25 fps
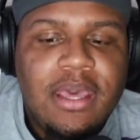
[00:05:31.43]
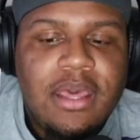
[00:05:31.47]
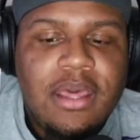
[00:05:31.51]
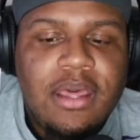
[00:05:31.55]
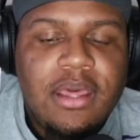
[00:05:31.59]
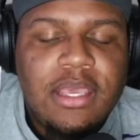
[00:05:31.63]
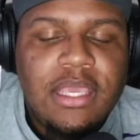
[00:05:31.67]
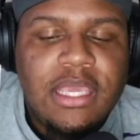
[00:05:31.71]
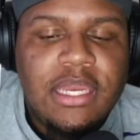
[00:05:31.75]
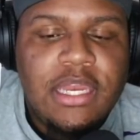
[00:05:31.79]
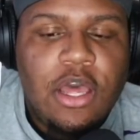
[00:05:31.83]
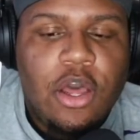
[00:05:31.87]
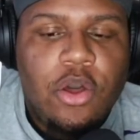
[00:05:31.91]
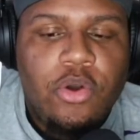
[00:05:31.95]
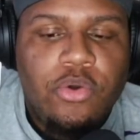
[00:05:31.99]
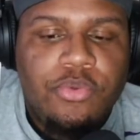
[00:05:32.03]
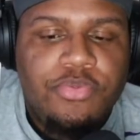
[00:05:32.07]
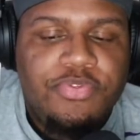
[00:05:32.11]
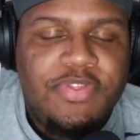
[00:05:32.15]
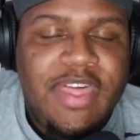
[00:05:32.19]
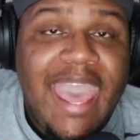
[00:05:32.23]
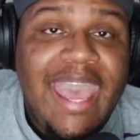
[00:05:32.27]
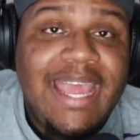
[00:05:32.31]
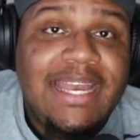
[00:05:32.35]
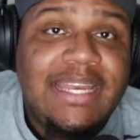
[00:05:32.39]
you know,
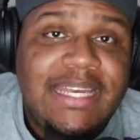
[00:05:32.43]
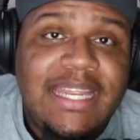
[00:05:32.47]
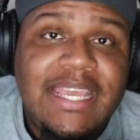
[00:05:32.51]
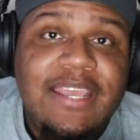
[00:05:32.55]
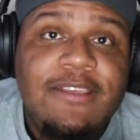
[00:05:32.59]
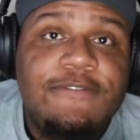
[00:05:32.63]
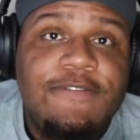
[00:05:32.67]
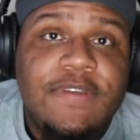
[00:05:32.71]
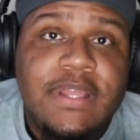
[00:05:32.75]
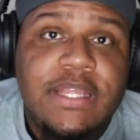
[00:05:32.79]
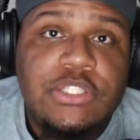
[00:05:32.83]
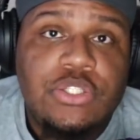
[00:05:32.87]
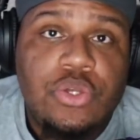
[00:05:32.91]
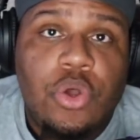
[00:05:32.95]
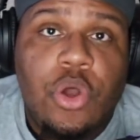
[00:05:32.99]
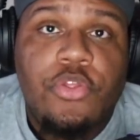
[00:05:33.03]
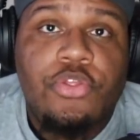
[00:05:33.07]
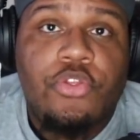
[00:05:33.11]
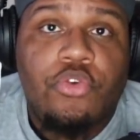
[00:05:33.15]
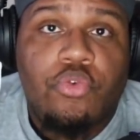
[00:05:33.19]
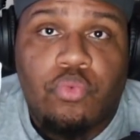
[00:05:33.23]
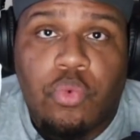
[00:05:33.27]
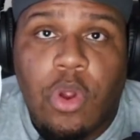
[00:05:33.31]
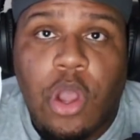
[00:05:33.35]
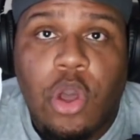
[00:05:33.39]
that defense on
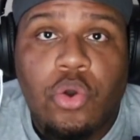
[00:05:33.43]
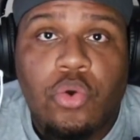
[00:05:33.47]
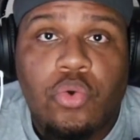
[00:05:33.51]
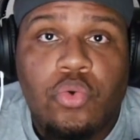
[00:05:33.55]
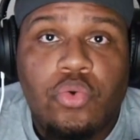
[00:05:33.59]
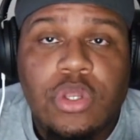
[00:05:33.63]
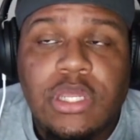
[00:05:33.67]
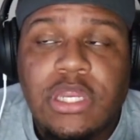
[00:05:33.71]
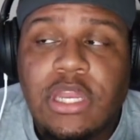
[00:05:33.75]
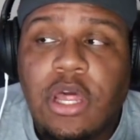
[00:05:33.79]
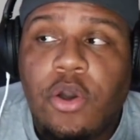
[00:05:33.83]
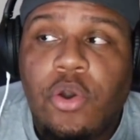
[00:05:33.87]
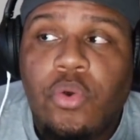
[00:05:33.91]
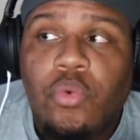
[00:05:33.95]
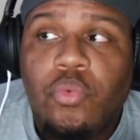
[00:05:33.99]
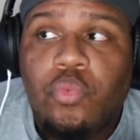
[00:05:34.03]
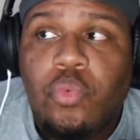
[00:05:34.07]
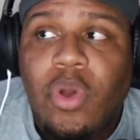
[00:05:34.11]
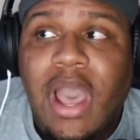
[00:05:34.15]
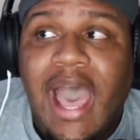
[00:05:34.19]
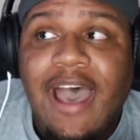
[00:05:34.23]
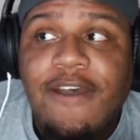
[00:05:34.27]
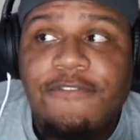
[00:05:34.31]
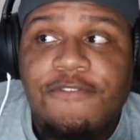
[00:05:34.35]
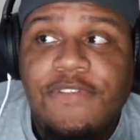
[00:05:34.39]
the road? You know,
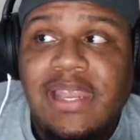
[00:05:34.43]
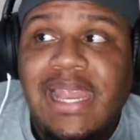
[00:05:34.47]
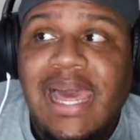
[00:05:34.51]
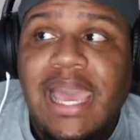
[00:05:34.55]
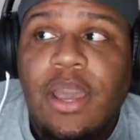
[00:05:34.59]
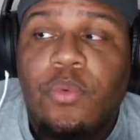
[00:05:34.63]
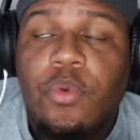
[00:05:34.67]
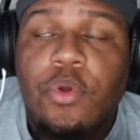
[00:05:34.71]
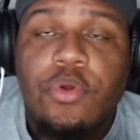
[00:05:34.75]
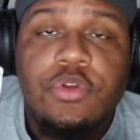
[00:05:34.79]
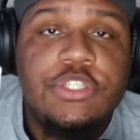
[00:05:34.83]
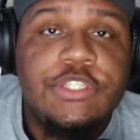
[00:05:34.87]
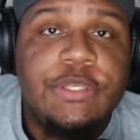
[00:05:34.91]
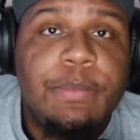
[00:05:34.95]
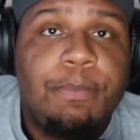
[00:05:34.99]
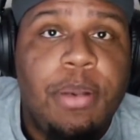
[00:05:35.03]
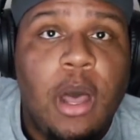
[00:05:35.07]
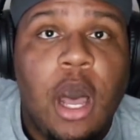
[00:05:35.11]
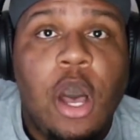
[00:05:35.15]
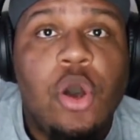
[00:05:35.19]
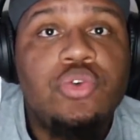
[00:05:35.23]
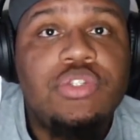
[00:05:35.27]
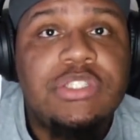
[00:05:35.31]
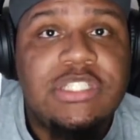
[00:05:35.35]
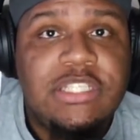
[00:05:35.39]
I feel like we were
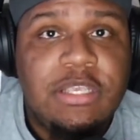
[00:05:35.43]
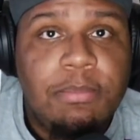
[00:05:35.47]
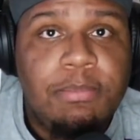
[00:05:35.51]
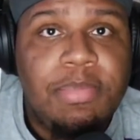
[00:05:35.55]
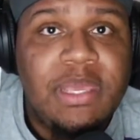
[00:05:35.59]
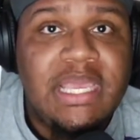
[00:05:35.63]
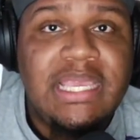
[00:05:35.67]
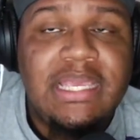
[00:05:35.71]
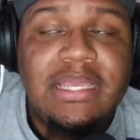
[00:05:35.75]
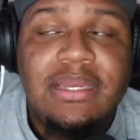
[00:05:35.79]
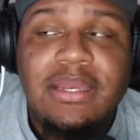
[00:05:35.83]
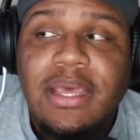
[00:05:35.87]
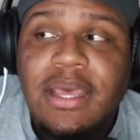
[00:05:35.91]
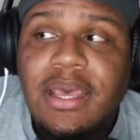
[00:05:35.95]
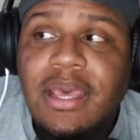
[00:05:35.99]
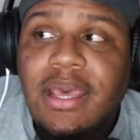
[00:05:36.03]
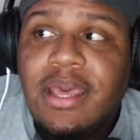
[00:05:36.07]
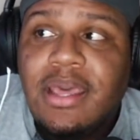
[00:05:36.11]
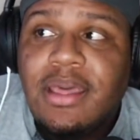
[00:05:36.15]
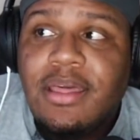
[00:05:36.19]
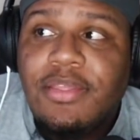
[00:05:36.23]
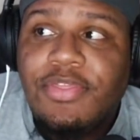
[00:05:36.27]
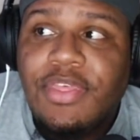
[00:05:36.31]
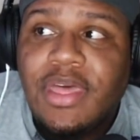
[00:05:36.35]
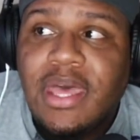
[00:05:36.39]
supposed to beat
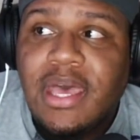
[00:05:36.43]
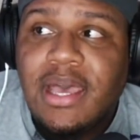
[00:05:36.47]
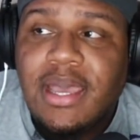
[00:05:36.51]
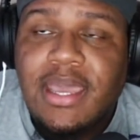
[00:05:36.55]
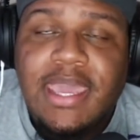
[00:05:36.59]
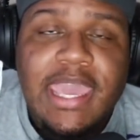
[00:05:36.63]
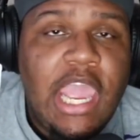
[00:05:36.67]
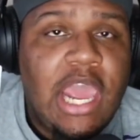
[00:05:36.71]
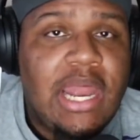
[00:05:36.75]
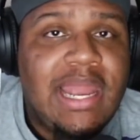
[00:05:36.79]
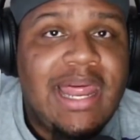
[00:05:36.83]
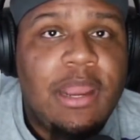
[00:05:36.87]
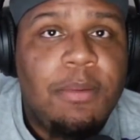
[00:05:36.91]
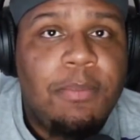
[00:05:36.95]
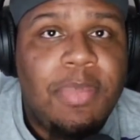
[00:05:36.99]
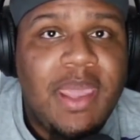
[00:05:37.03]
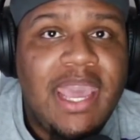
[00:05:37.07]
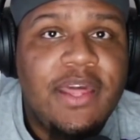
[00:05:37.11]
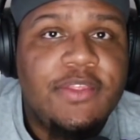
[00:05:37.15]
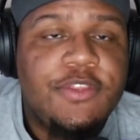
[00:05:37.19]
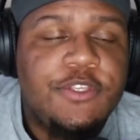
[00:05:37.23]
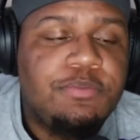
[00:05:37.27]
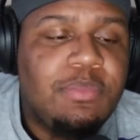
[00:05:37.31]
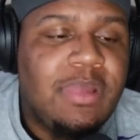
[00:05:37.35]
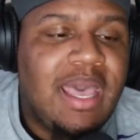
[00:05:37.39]
the Carolina
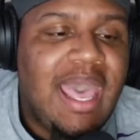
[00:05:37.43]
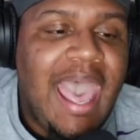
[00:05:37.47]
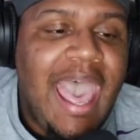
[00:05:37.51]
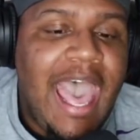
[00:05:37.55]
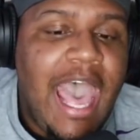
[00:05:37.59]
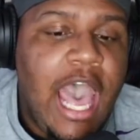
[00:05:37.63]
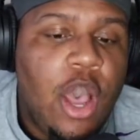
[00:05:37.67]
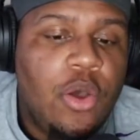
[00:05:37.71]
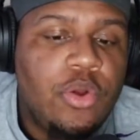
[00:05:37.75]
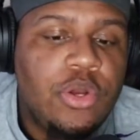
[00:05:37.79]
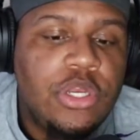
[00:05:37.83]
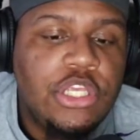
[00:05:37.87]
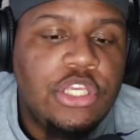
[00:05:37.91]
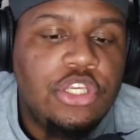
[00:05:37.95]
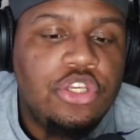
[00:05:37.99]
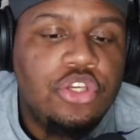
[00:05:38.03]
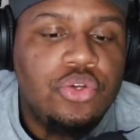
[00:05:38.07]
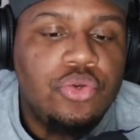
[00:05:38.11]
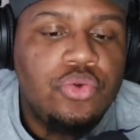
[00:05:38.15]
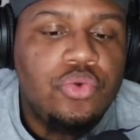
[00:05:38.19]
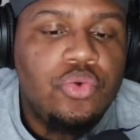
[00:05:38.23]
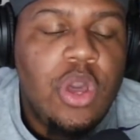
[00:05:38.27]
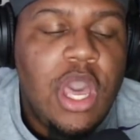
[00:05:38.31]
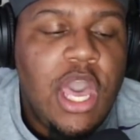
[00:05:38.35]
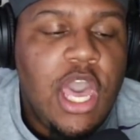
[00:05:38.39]
Panthers, but how do
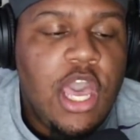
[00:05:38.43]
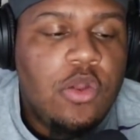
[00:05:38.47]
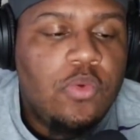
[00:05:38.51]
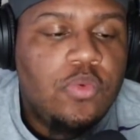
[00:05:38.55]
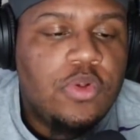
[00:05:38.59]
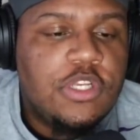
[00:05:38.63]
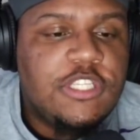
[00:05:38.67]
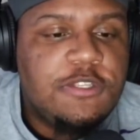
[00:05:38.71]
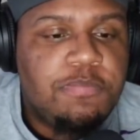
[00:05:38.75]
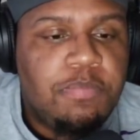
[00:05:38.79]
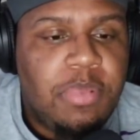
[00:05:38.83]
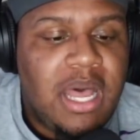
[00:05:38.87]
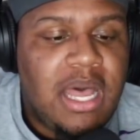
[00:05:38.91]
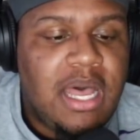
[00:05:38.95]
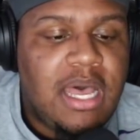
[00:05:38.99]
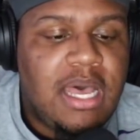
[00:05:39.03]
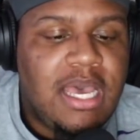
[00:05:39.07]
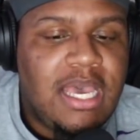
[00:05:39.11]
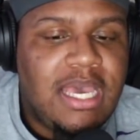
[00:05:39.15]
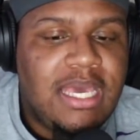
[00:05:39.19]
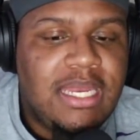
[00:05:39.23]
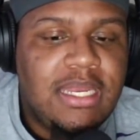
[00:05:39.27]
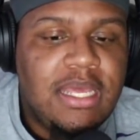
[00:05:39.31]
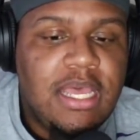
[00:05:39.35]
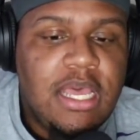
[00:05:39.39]
you
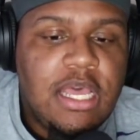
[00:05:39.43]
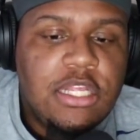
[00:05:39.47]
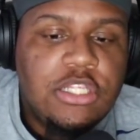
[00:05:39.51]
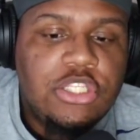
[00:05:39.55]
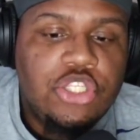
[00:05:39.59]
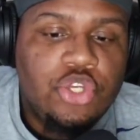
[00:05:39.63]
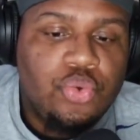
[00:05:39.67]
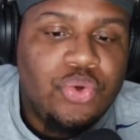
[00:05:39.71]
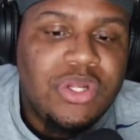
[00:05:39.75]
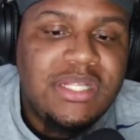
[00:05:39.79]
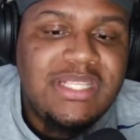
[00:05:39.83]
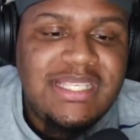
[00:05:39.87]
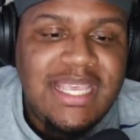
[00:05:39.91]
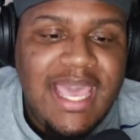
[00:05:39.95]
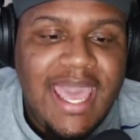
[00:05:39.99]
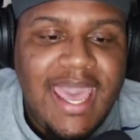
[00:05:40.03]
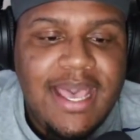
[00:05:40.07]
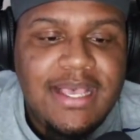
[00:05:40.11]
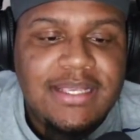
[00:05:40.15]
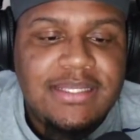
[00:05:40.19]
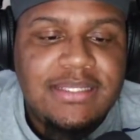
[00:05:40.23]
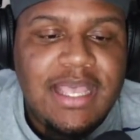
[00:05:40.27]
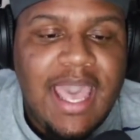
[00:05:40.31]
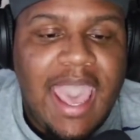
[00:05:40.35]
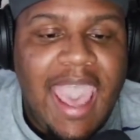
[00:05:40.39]
respond to a
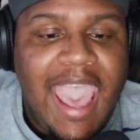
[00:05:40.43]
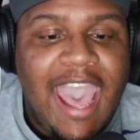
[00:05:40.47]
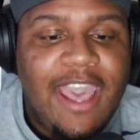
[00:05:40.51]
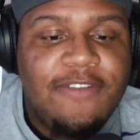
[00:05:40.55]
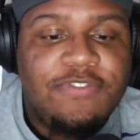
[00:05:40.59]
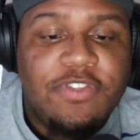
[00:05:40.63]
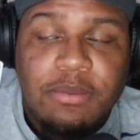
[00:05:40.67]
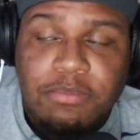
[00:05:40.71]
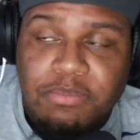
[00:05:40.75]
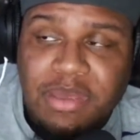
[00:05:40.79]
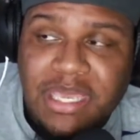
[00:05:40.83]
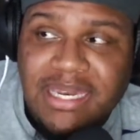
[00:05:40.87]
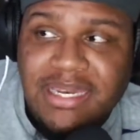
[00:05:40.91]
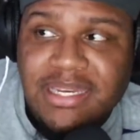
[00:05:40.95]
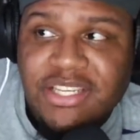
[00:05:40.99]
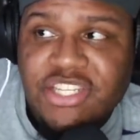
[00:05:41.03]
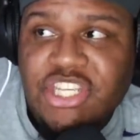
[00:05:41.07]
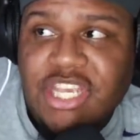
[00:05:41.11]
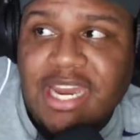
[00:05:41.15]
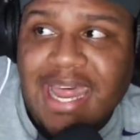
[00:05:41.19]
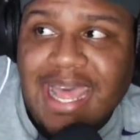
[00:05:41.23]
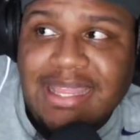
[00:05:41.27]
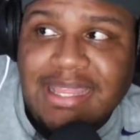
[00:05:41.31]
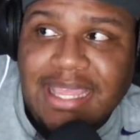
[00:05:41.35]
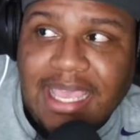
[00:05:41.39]
test after beating the
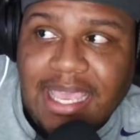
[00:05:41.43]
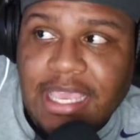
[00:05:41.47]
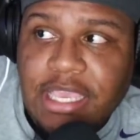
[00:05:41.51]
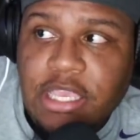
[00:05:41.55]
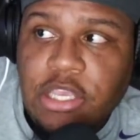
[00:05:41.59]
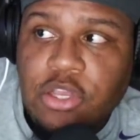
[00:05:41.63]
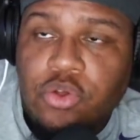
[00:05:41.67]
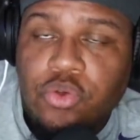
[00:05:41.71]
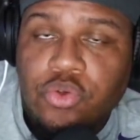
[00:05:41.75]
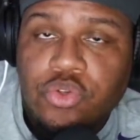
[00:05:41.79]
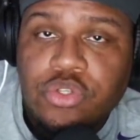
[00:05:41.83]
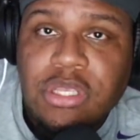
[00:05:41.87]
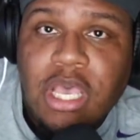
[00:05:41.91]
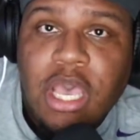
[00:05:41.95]
shit out the Eagles